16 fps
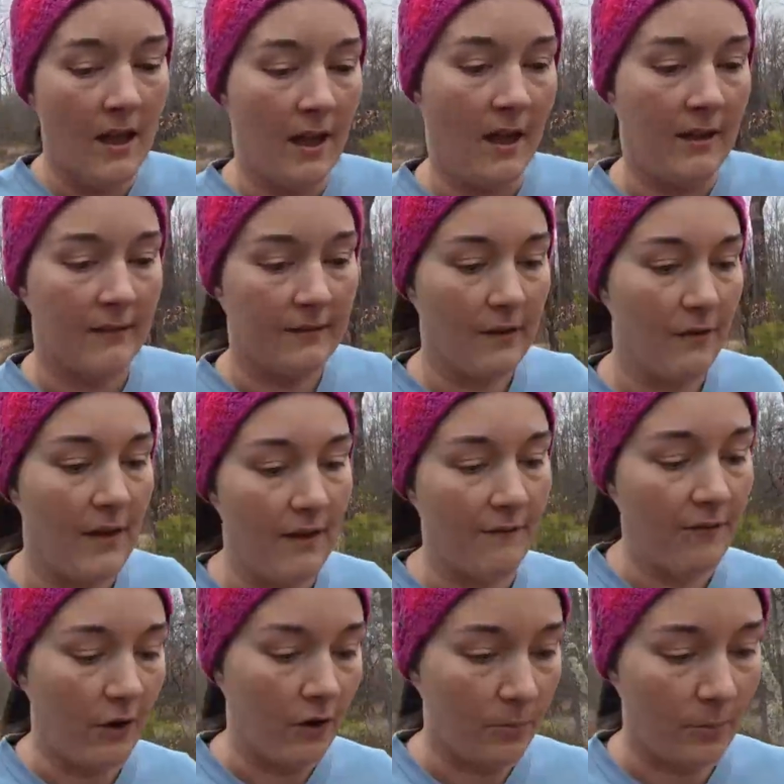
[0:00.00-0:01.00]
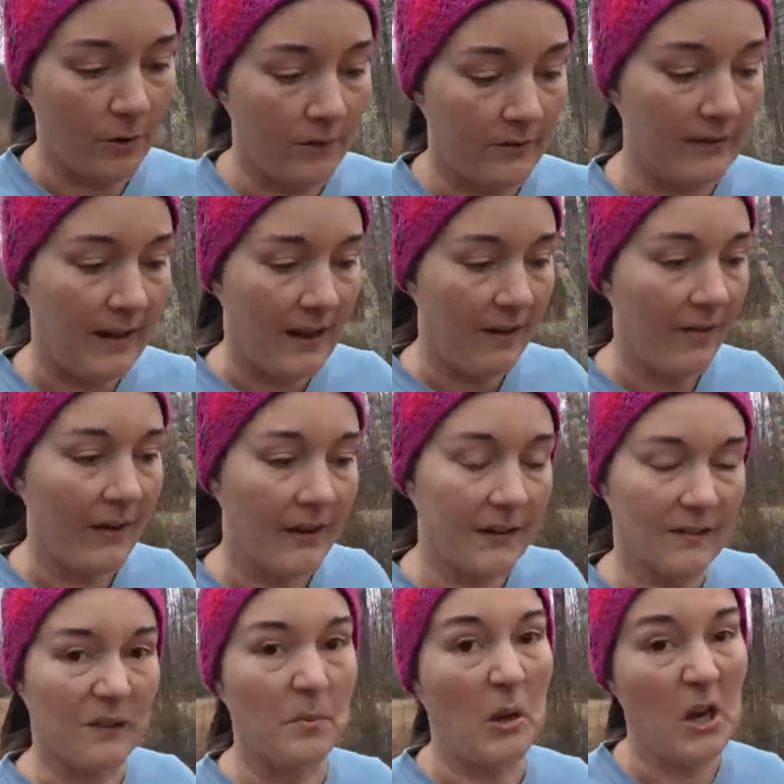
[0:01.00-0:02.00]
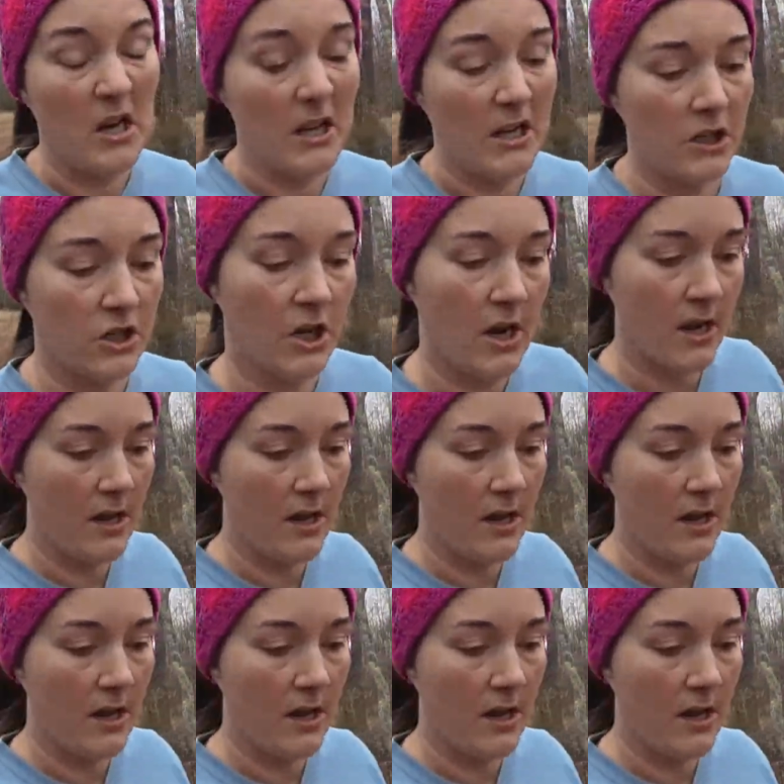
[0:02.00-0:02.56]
and so that vertebra is kind of like a sponge,